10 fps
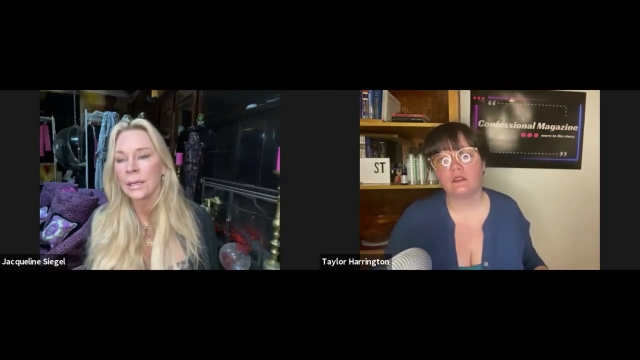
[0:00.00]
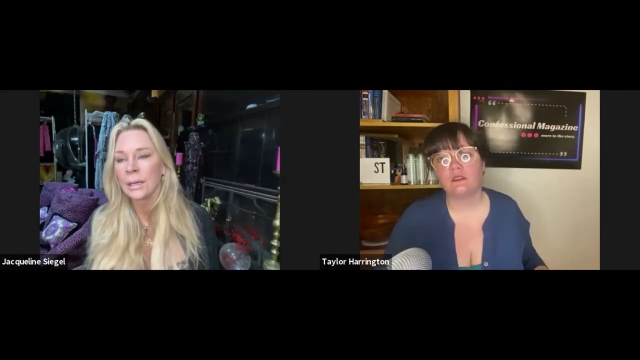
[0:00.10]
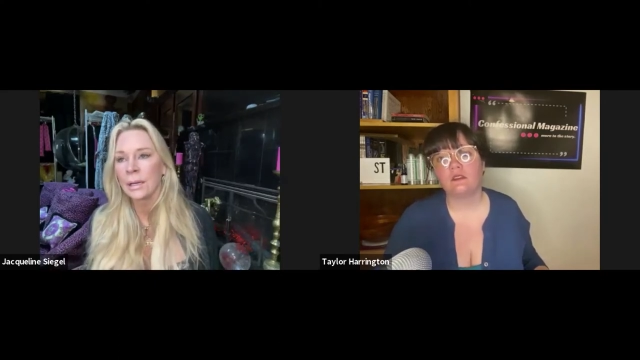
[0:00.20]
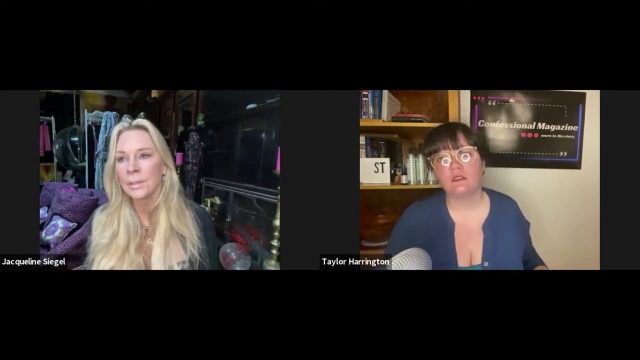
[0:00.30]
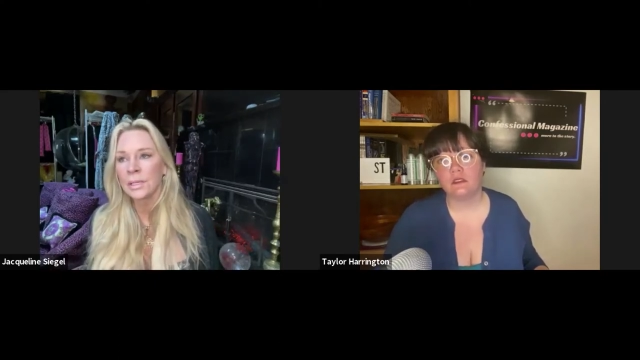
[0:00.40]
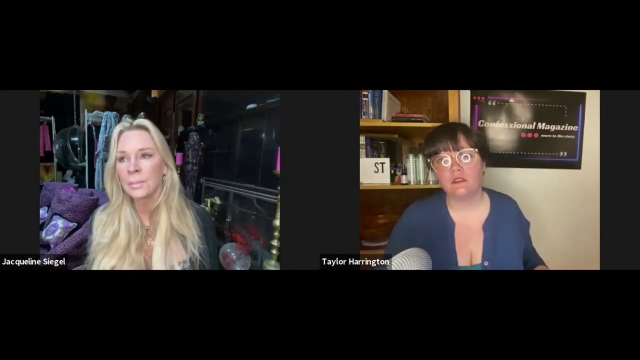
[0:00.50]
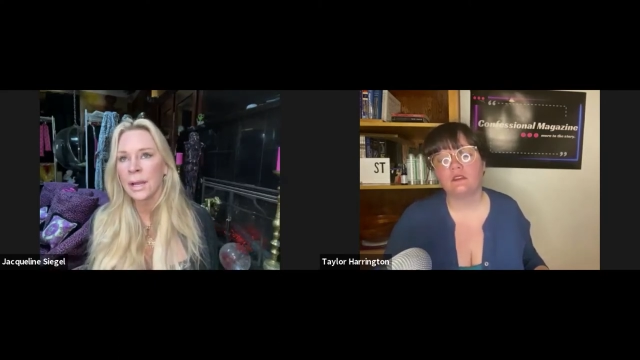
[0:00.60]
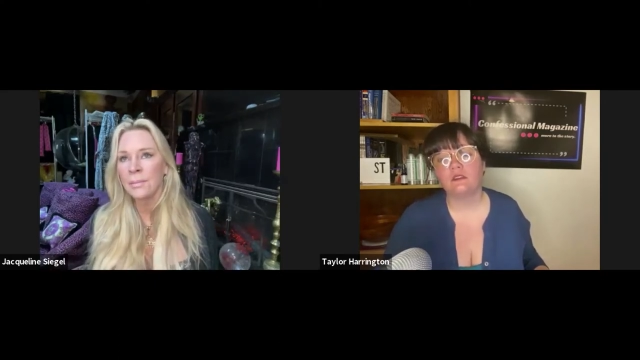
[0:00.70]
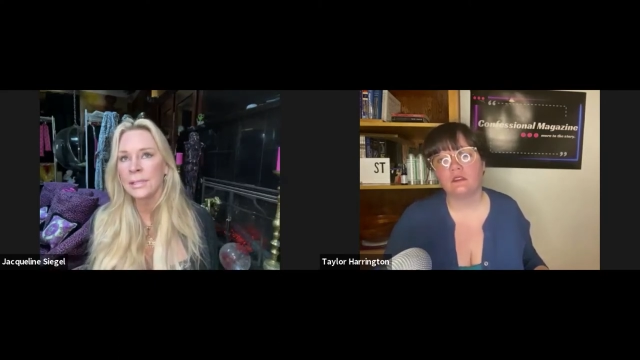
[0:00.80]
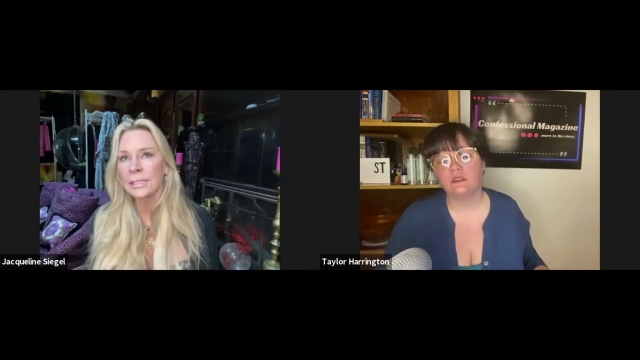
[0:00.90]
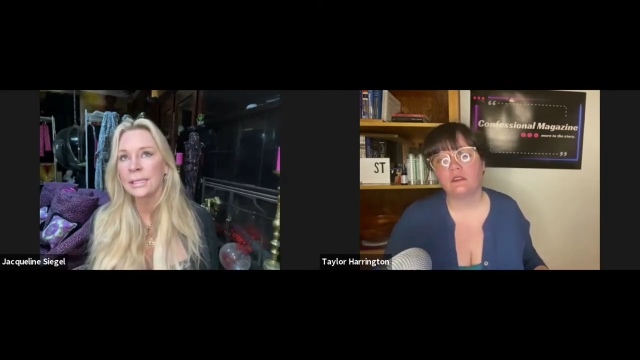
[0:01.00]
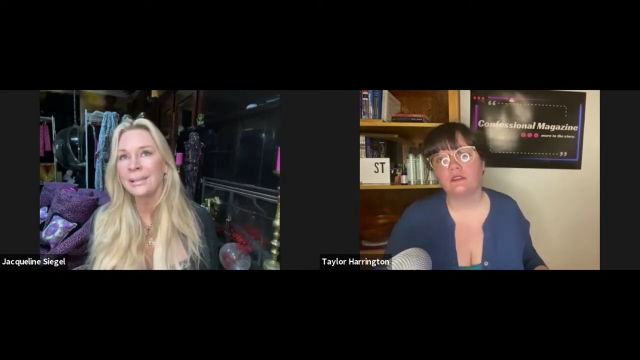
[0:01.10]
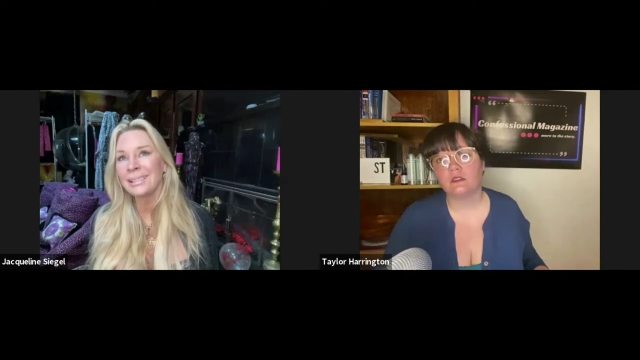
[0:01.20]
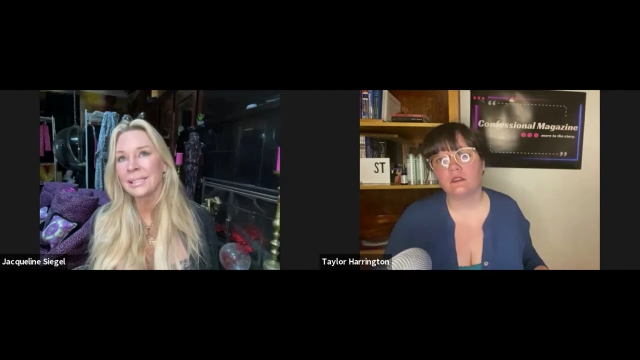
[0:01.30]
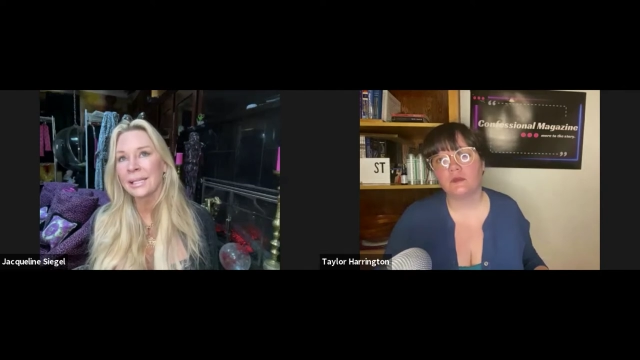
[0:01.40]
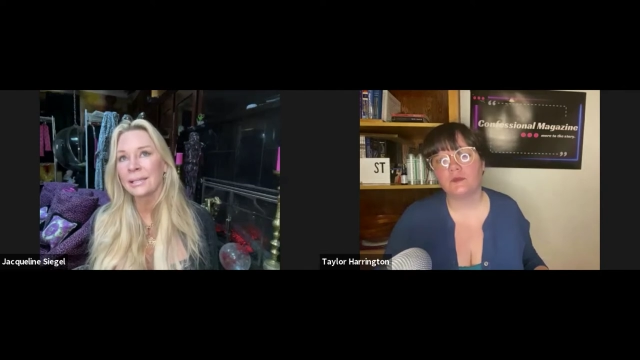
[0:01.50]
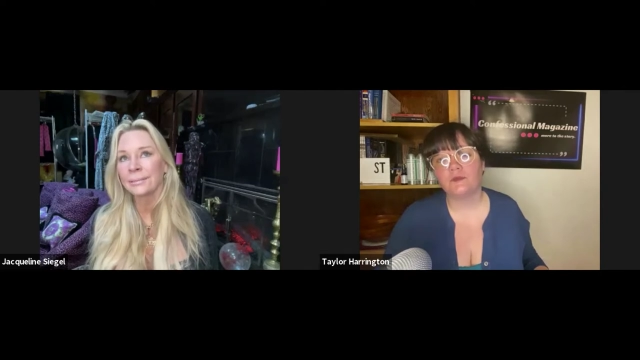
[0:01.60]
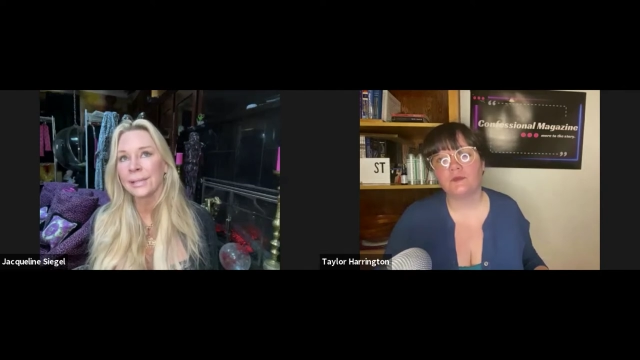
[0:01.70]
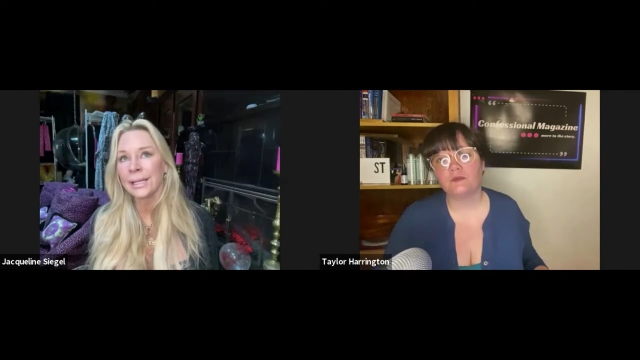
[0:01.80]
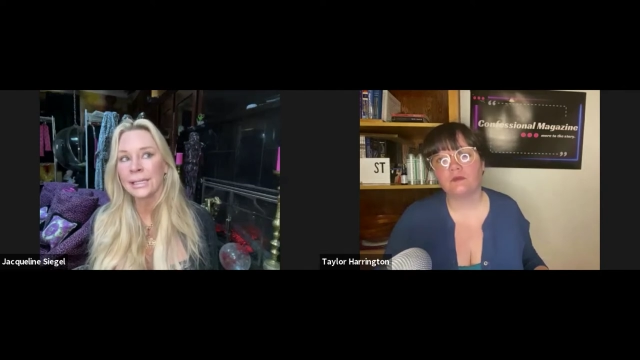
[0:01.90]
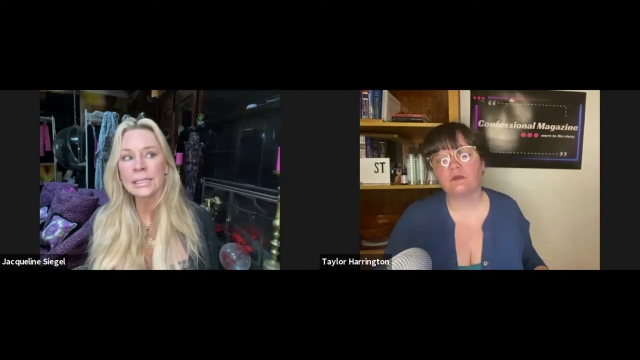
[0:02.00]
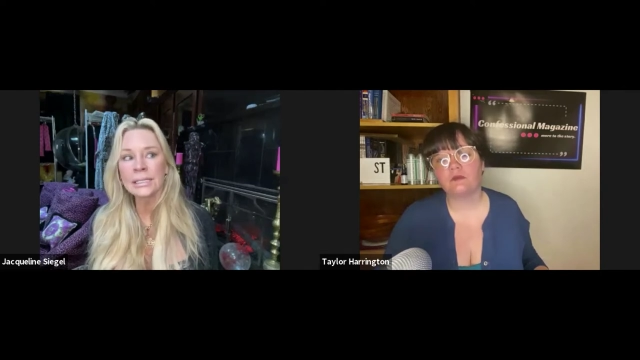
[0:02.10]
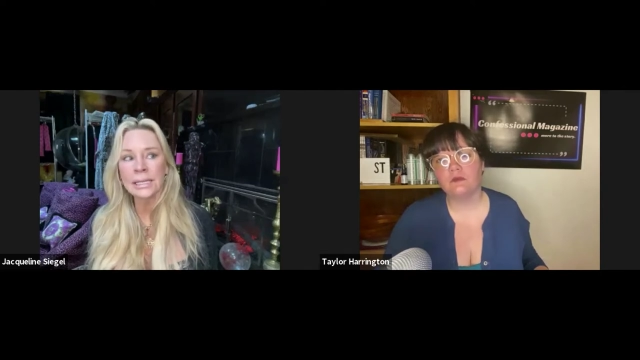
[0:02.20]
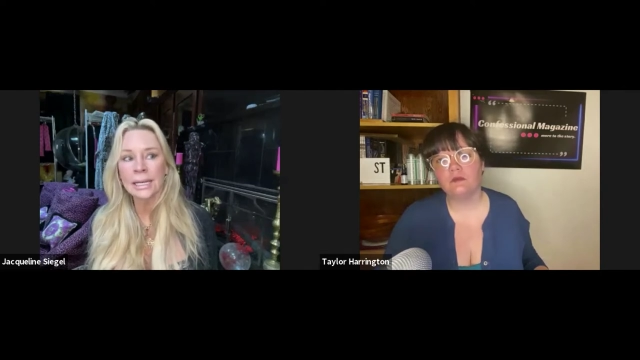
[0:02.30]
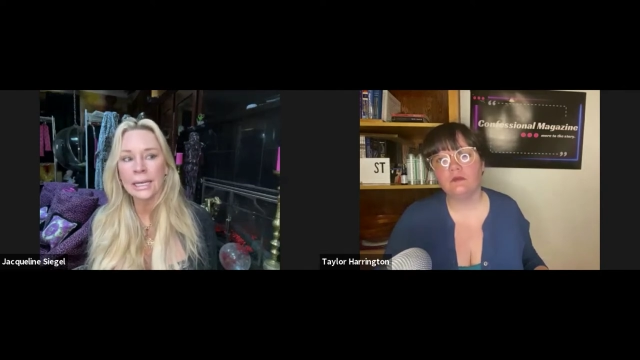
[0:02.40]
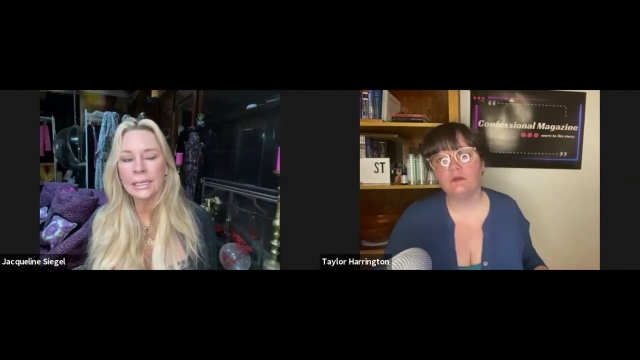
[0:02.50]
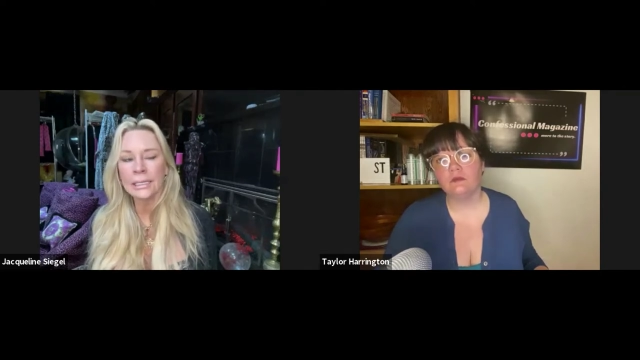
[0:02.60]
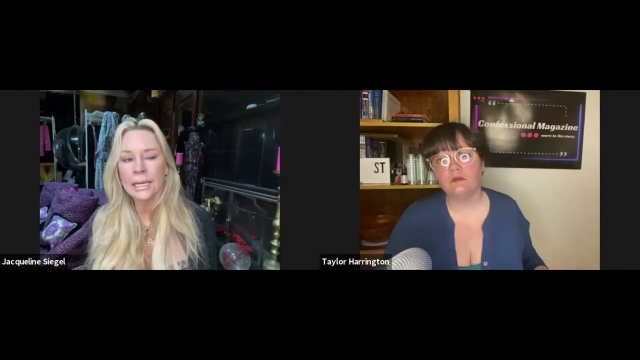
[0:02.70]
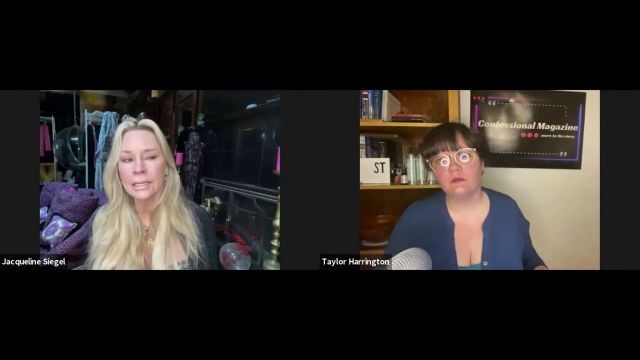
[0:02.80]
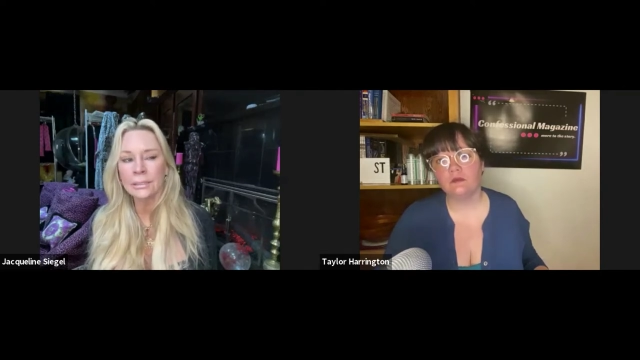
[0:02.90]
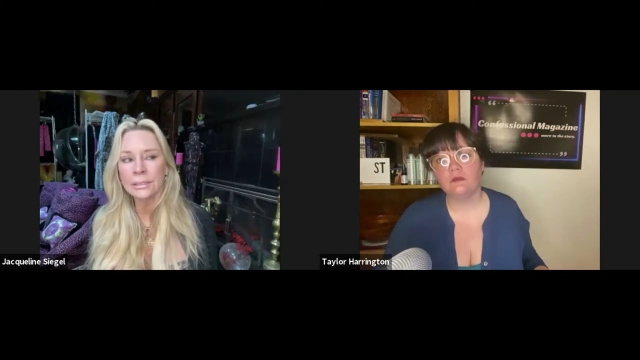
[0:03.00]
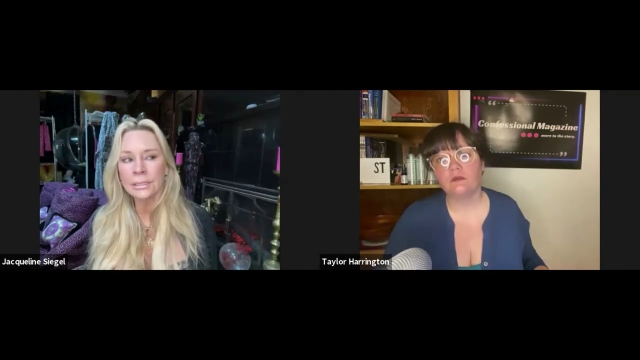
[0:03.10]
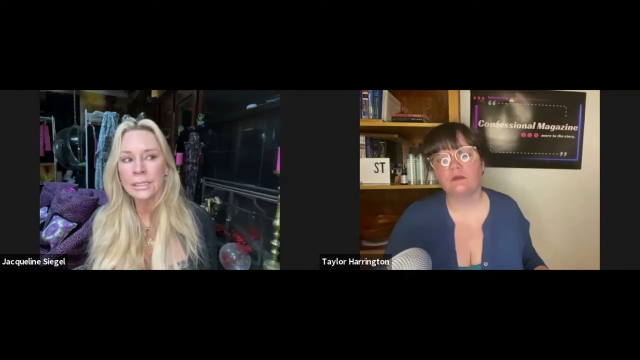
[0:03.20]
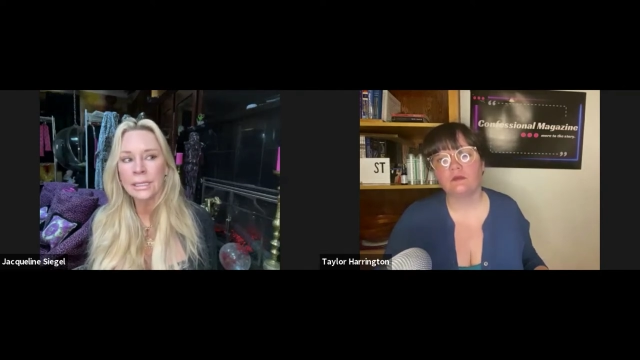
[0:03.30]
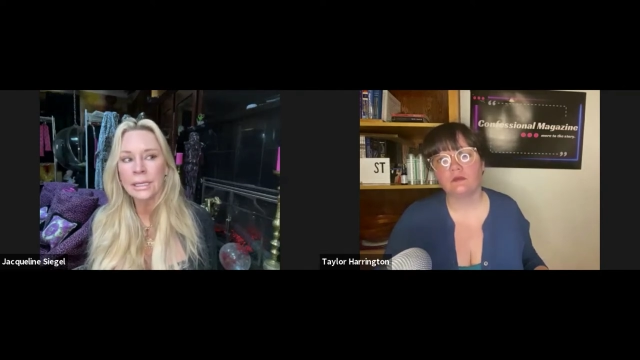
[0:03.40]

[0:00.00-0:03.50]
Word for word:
Speaker 1: But the problem is, it's like, I think it's like $80.